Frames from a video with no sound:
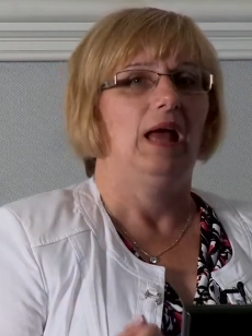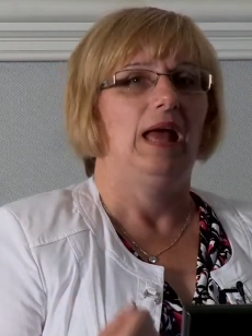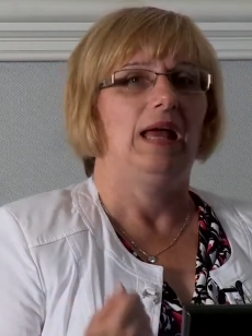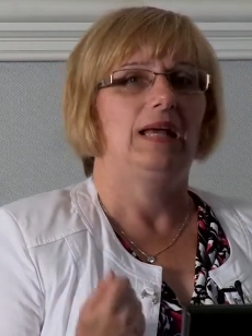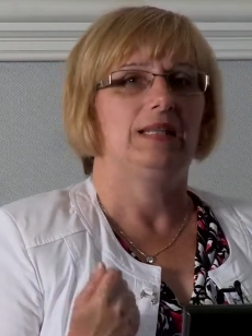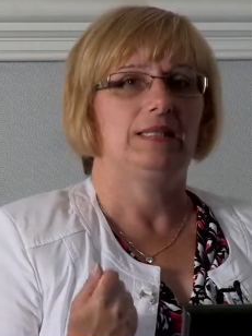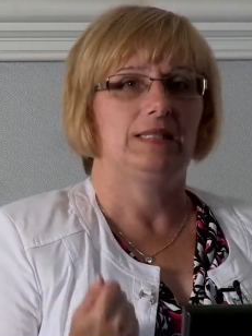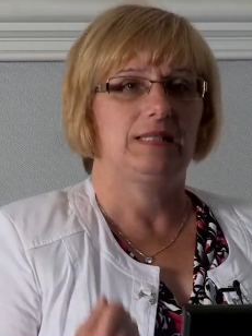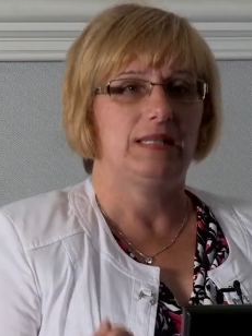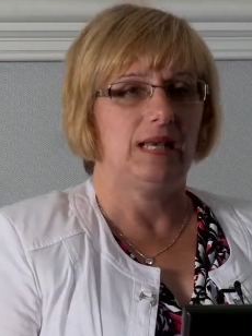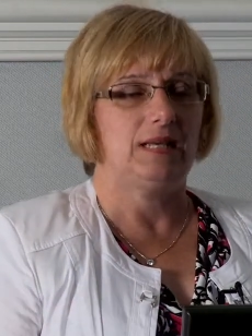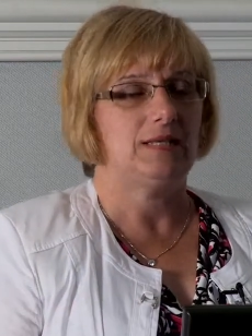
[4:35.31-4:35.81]

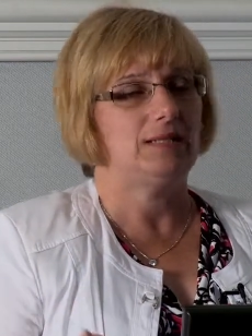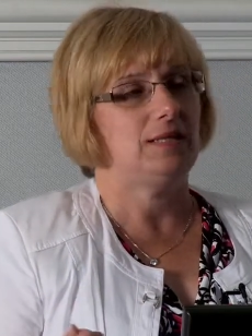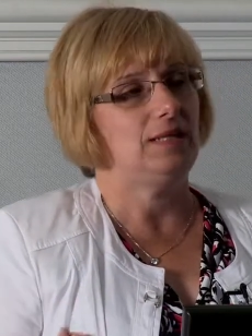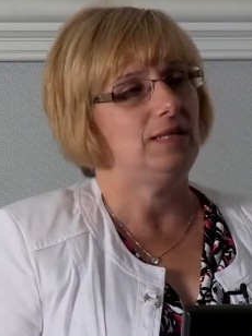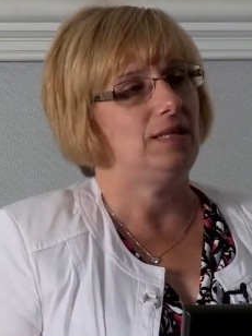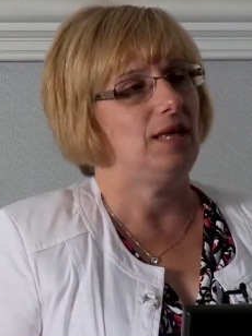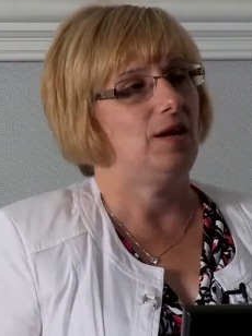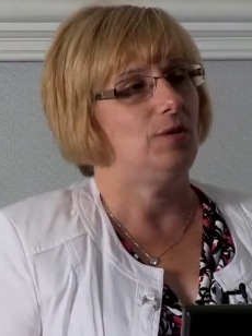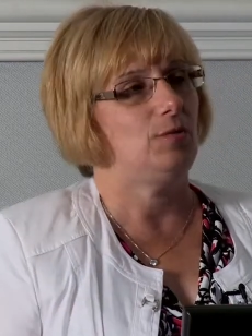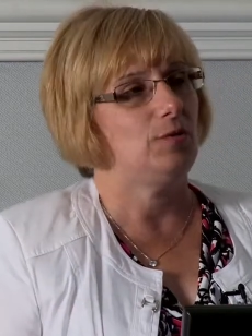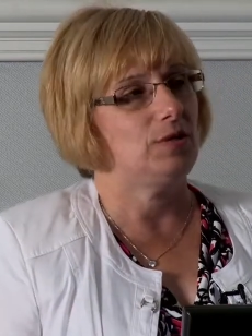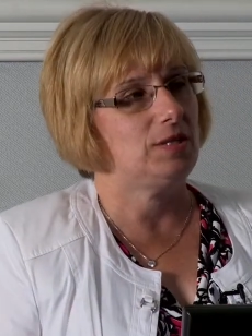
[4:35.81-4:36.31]
It says that
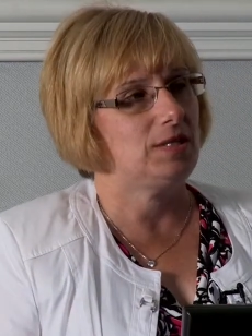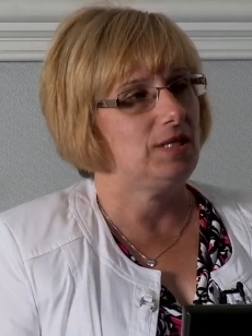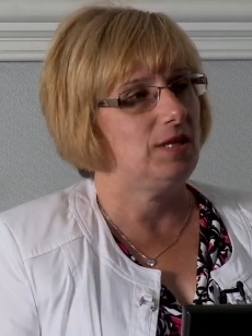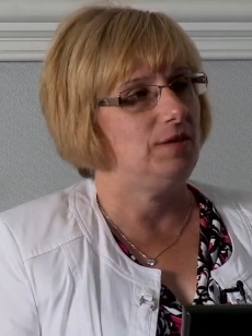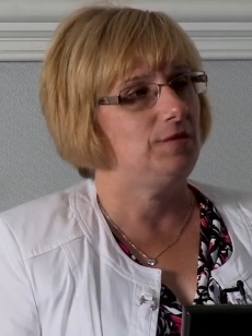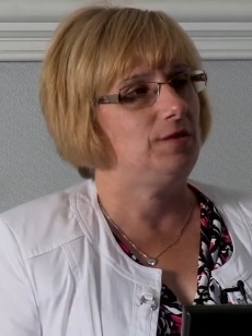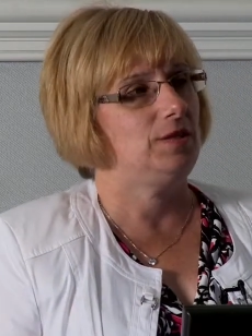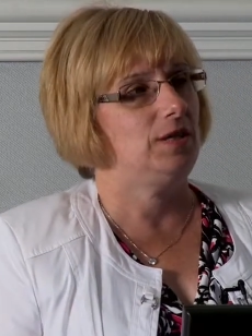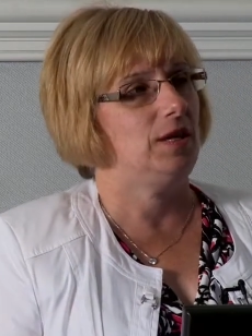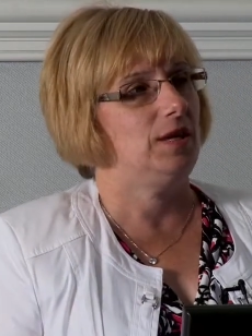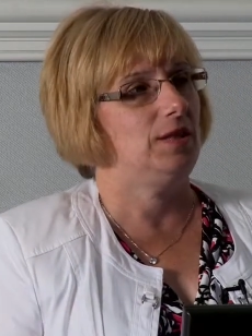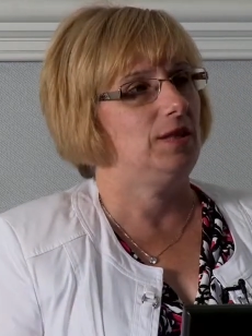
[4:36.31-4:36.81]
they
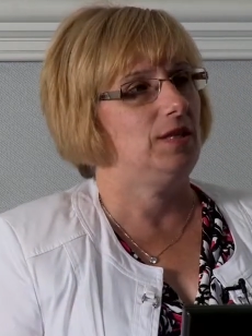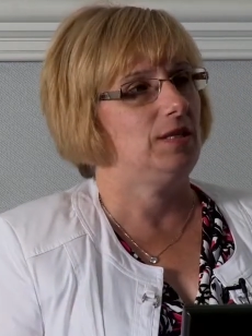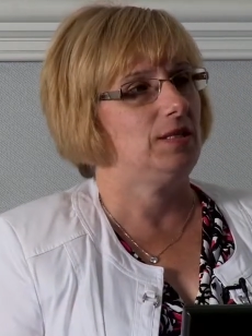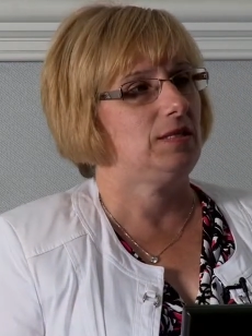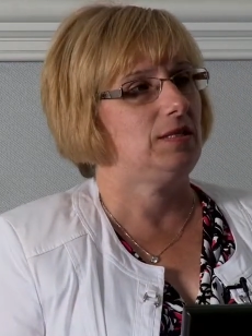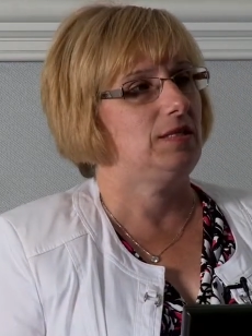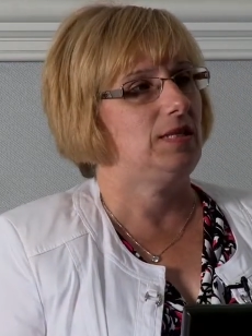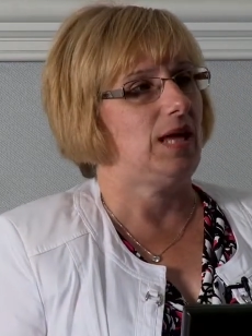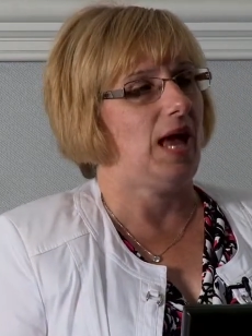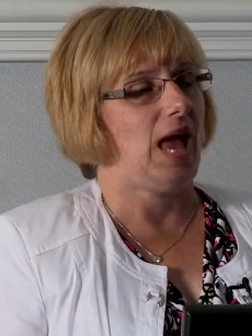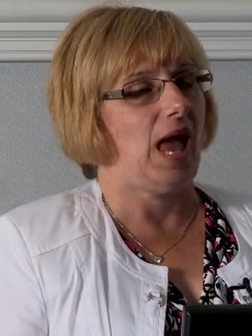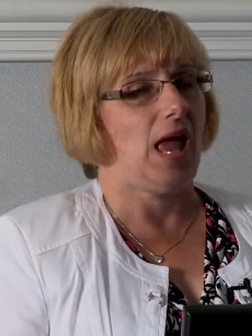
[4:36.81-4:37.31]
received it on this
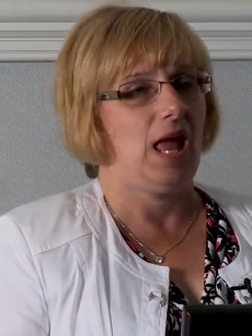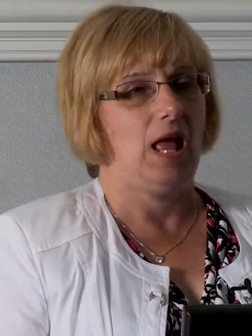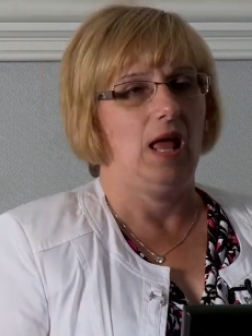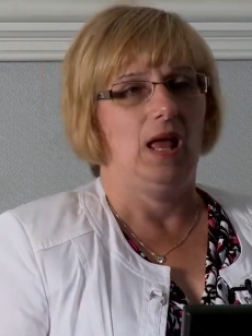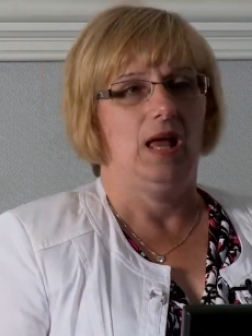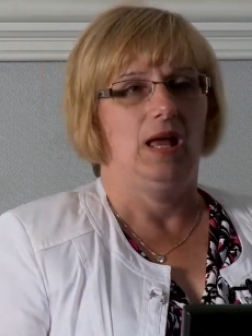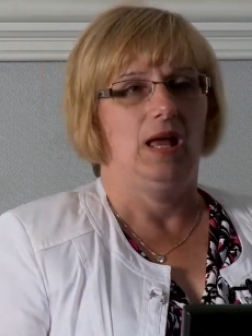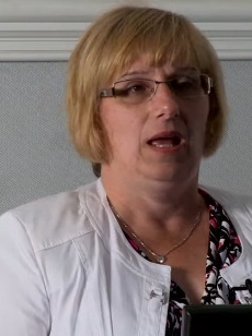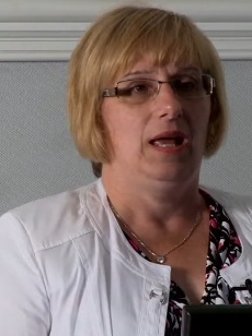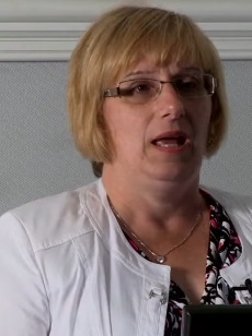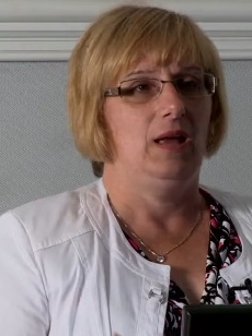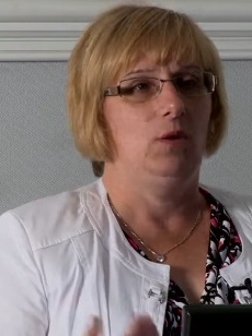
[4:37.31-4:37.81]
day.
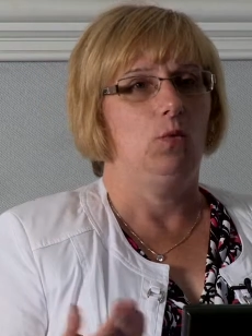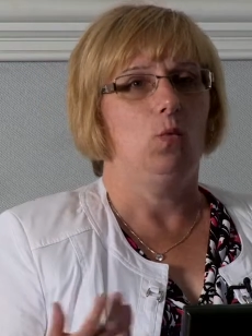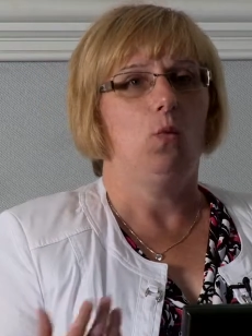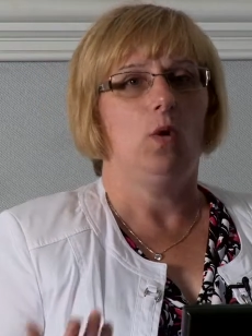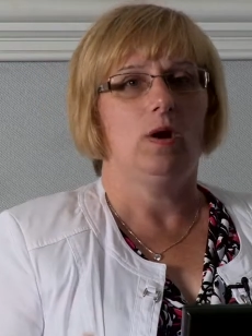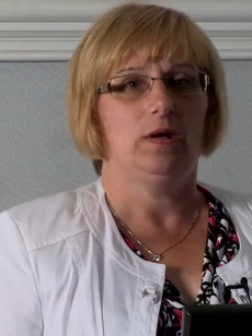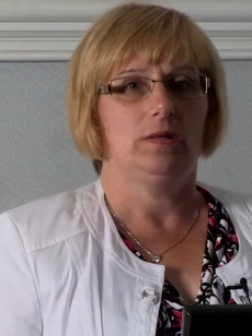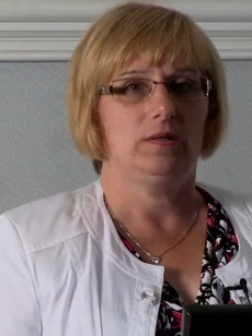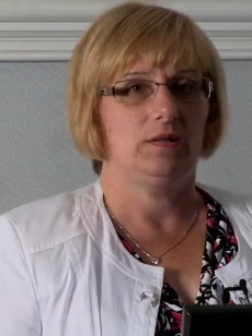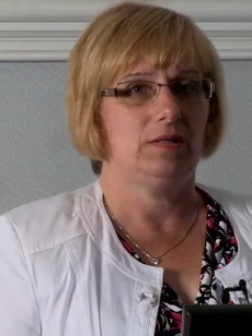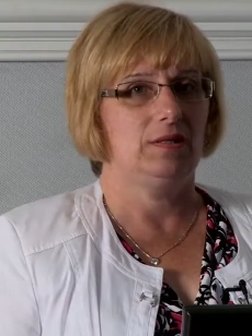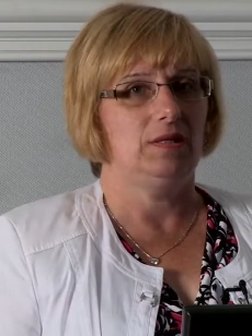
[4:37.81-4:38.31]
It
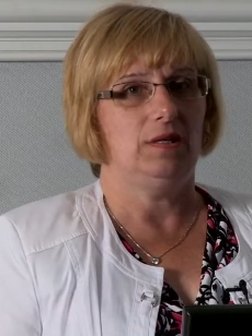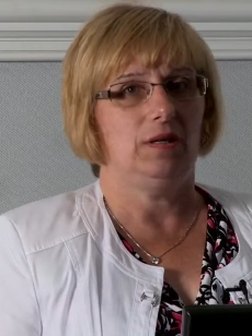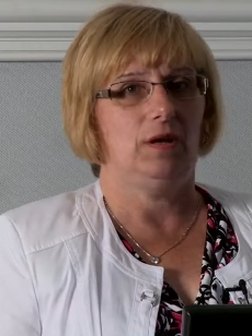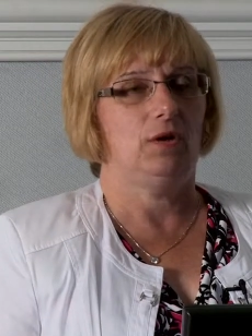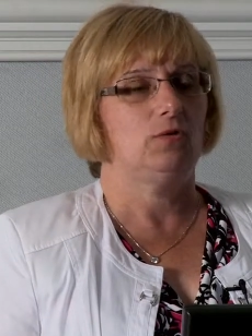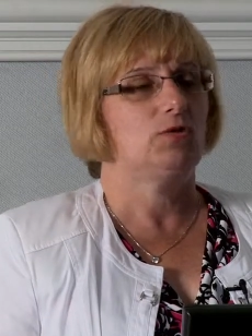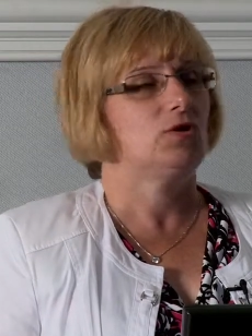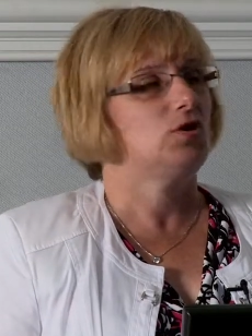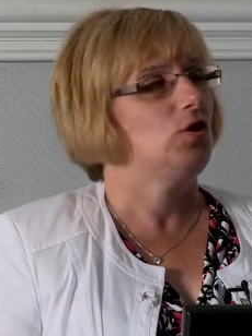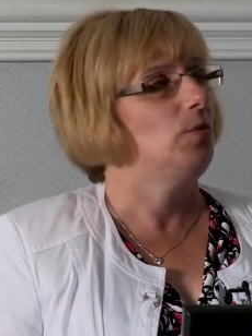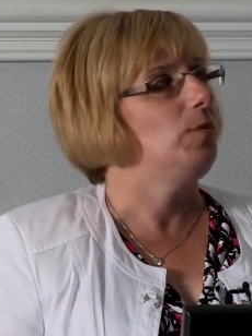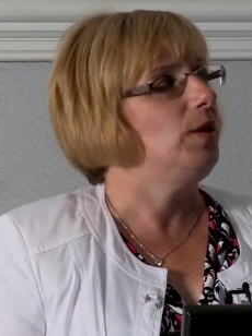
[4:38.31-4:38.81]
was,
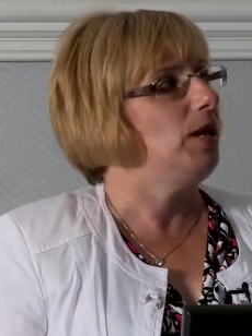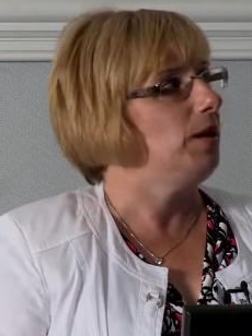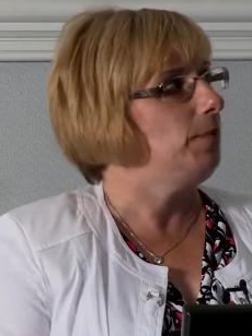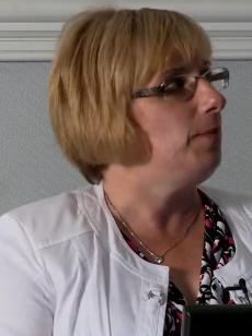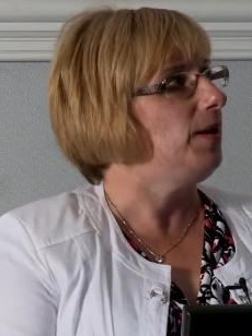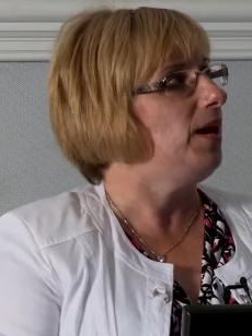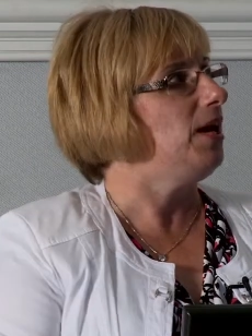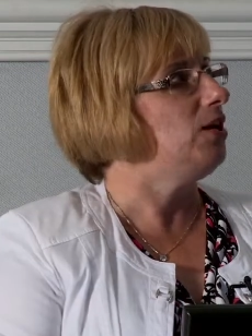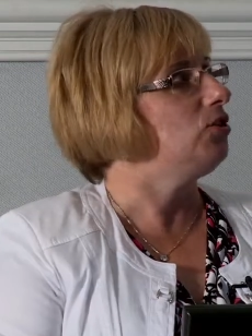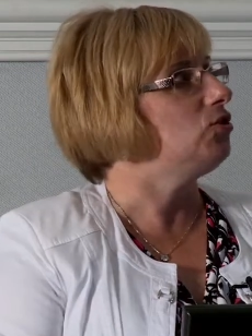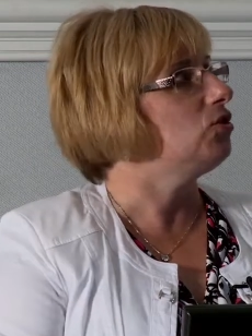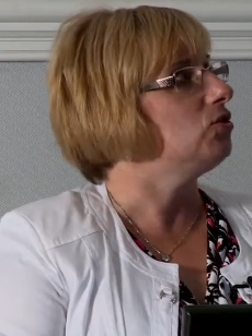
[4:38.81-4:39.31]
so many
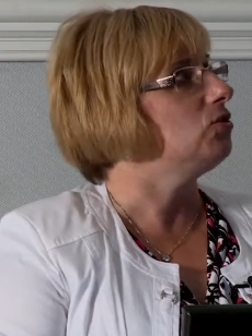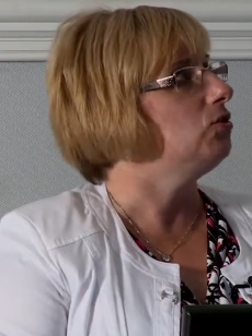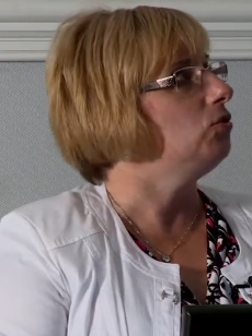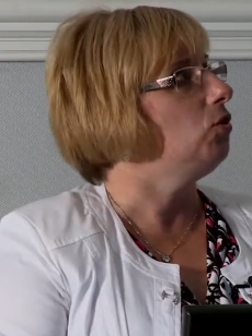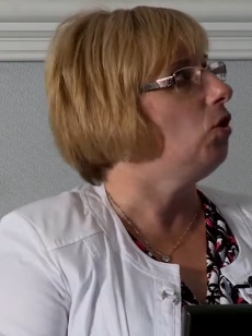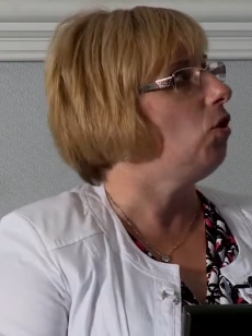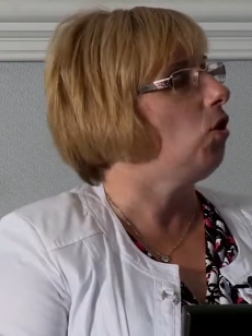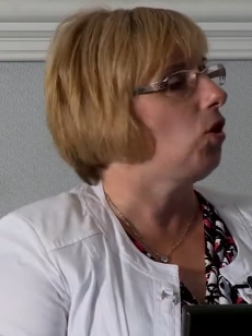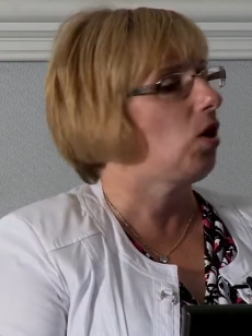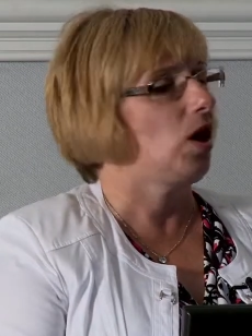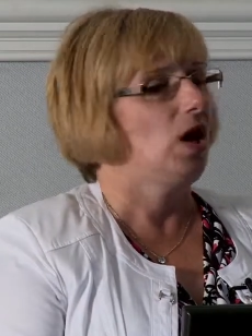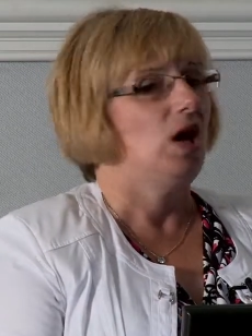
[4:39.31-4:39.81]
pages
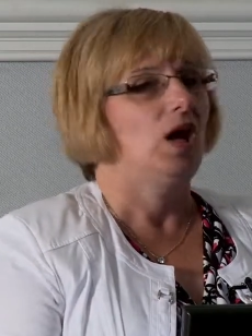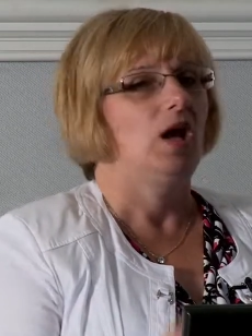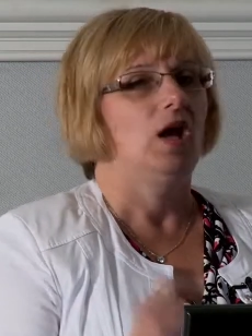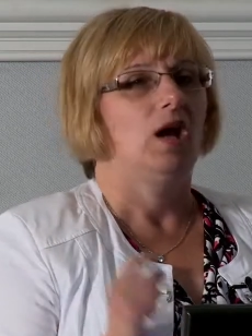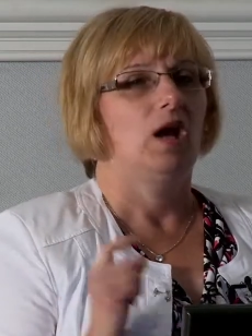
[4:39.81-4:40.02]
long.